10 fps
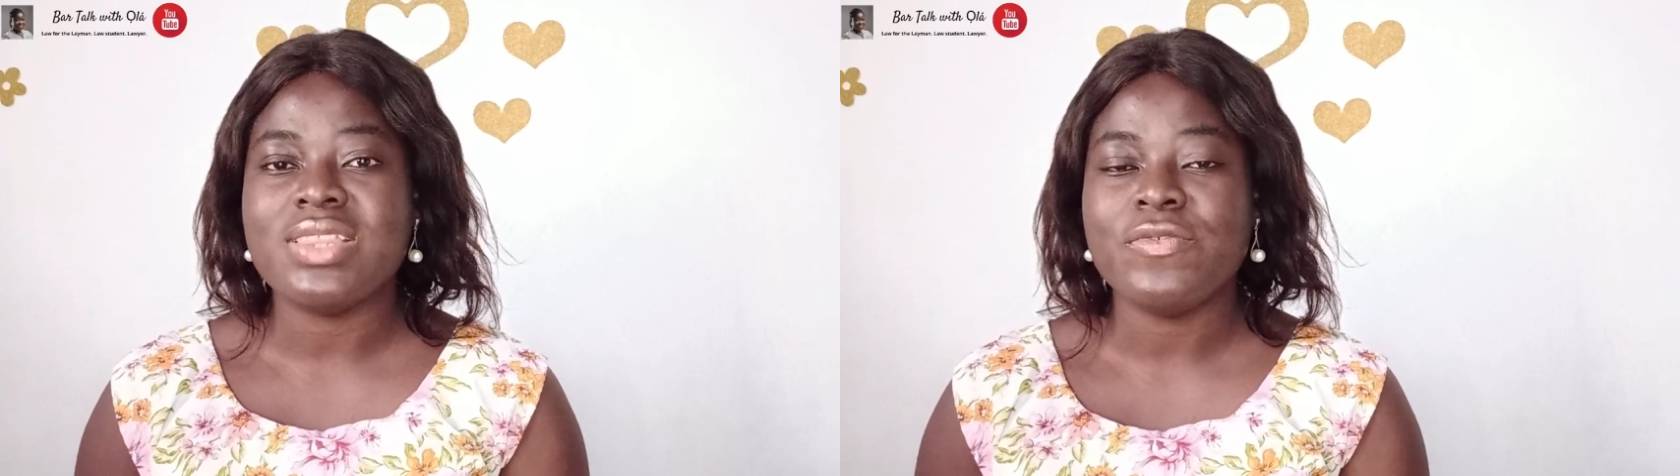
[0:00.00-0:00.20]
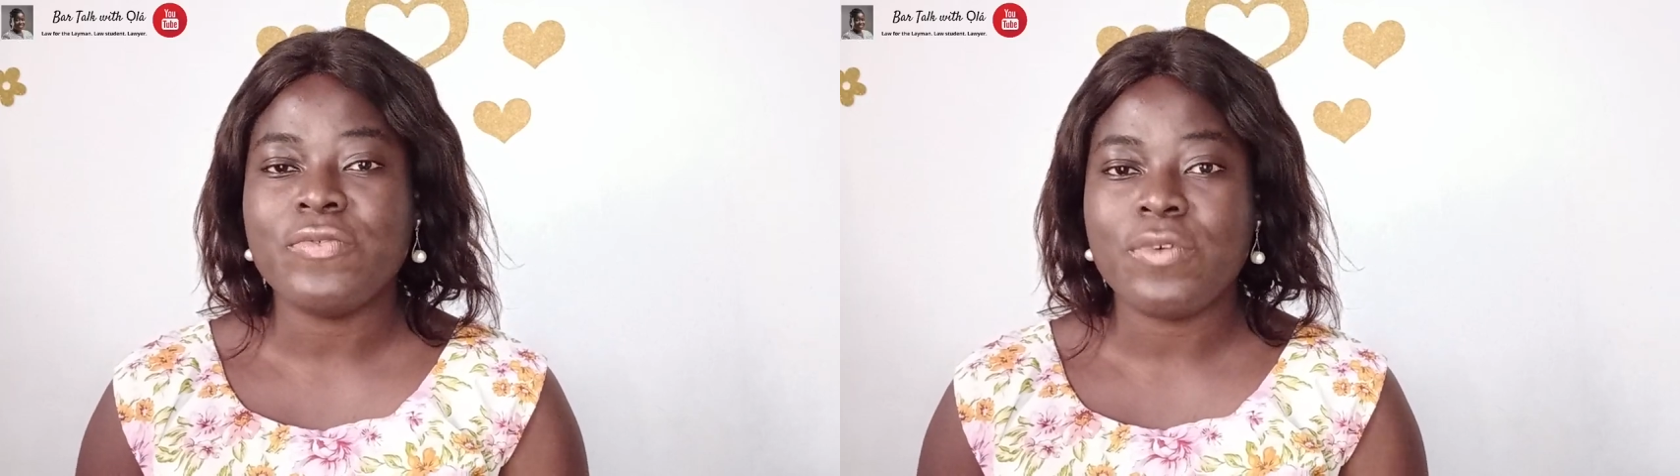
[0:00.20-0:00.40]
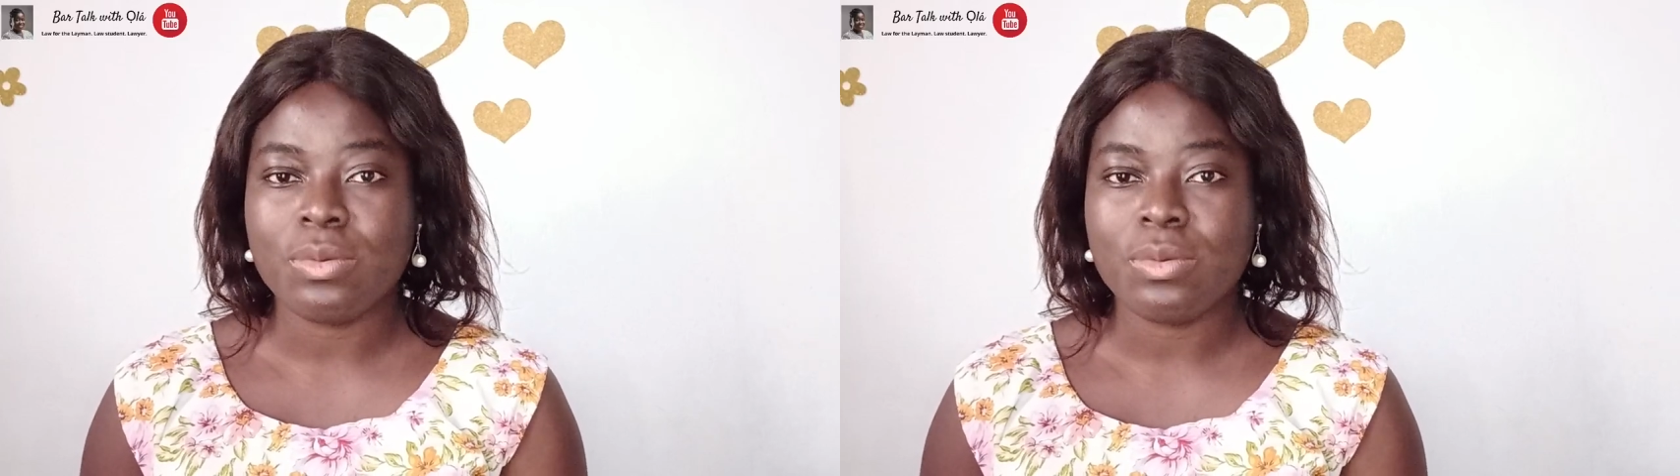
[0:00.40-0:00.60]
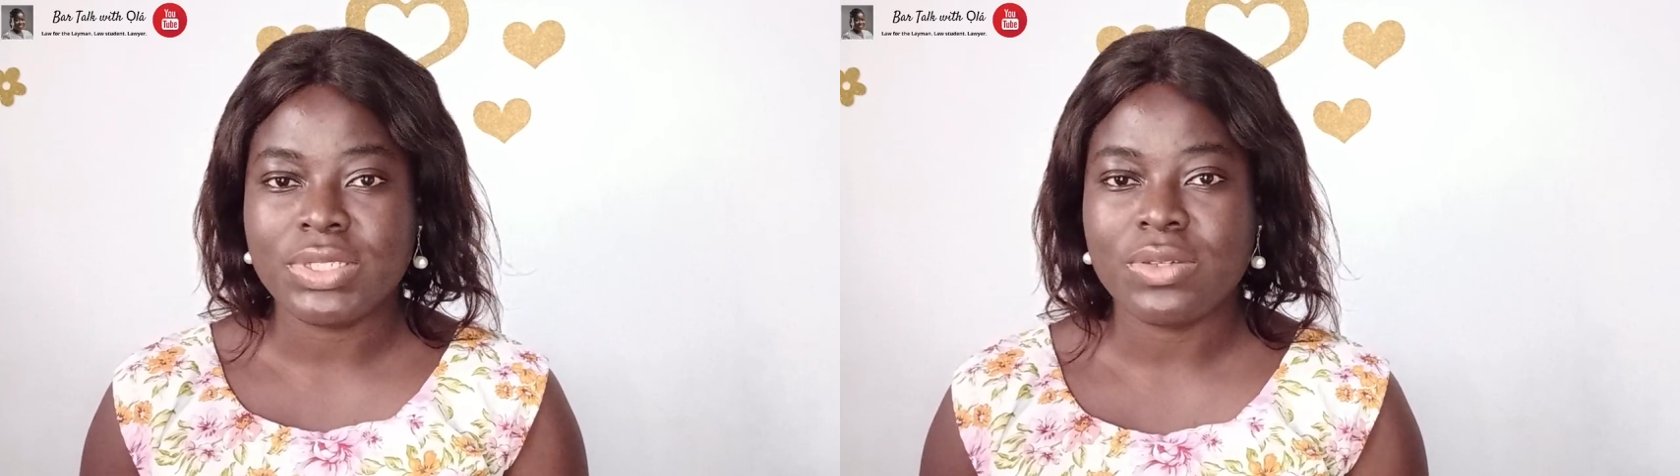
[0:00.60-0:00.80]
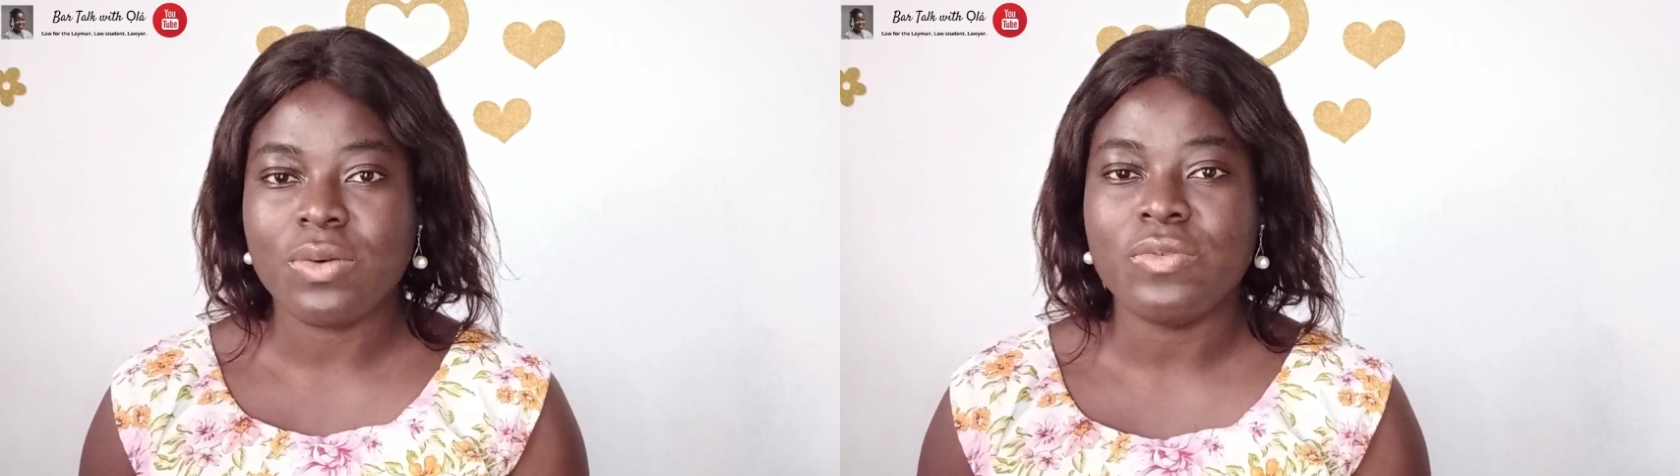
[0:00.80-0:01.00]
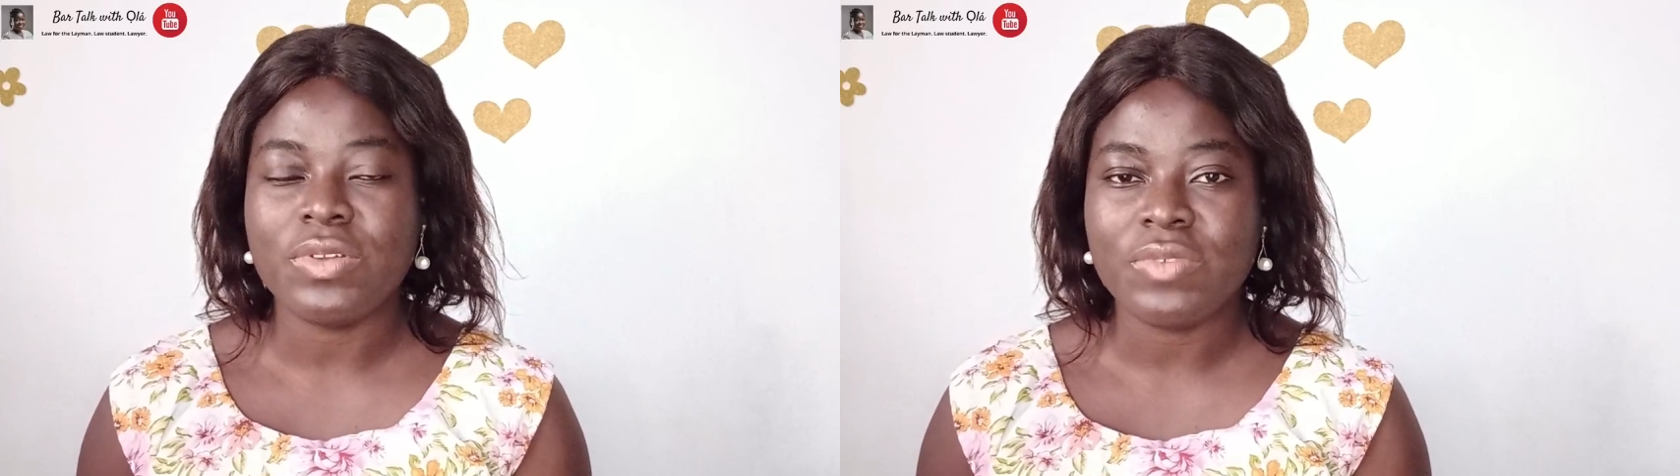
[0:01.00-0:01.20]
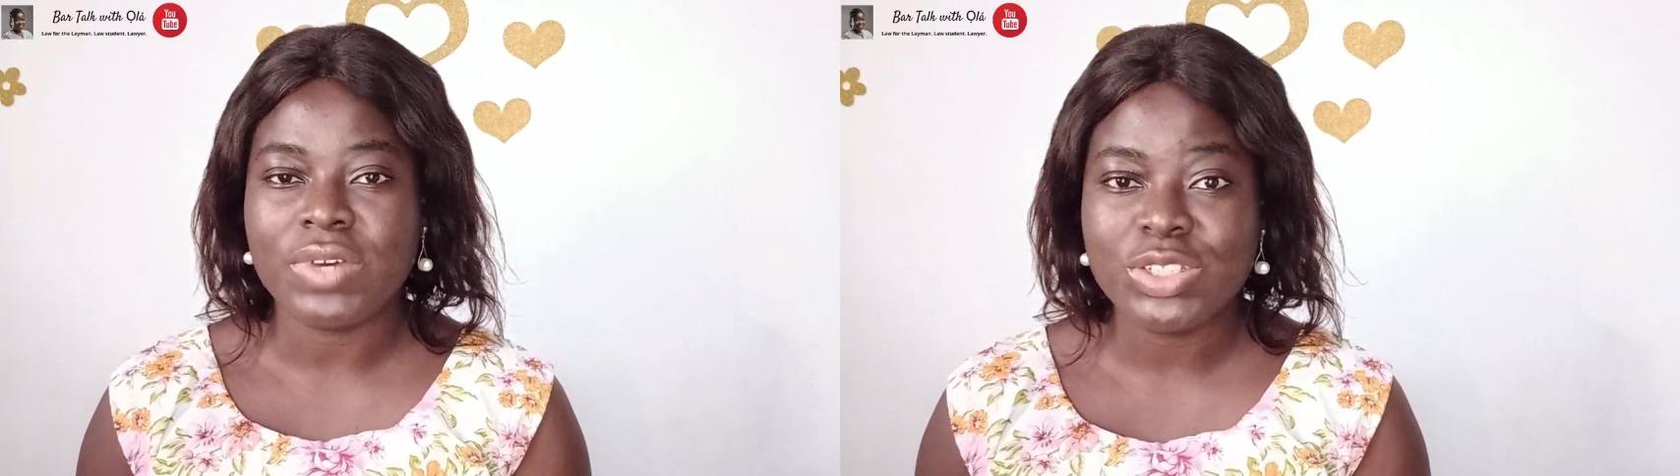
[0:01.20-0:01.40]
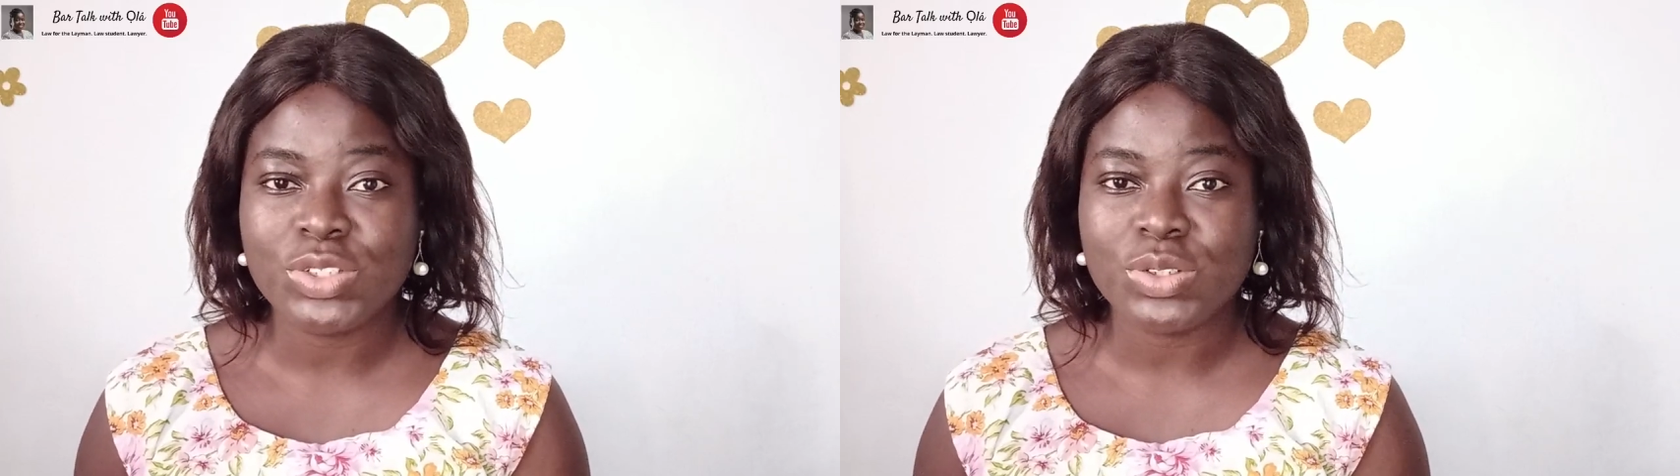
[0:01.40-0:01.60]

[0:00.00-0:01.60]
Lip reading: the forms of a valid